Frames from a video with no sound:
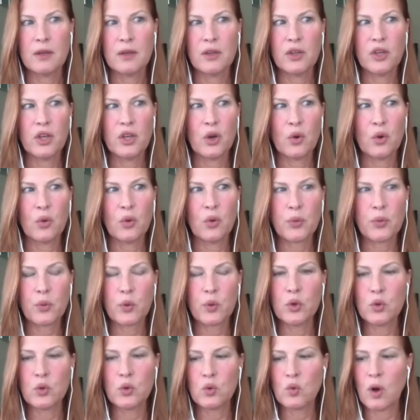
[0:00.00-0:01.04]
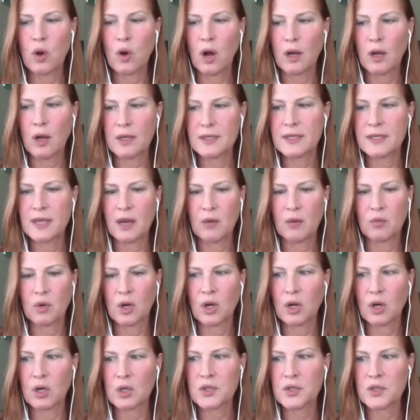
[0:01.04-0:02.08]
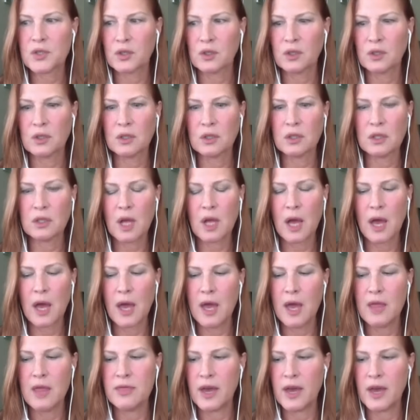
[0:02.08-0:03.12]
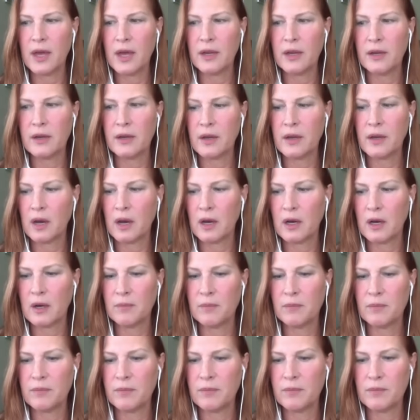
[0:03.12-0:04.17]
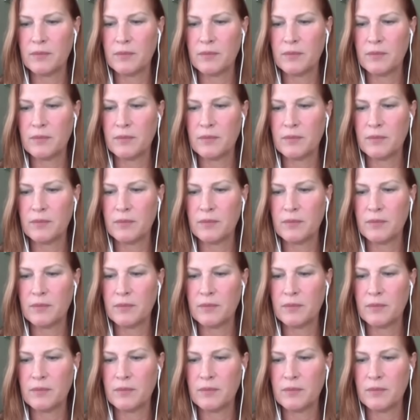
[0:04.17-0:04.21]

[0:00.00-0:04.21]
you know, through onset rehearsal, and then um,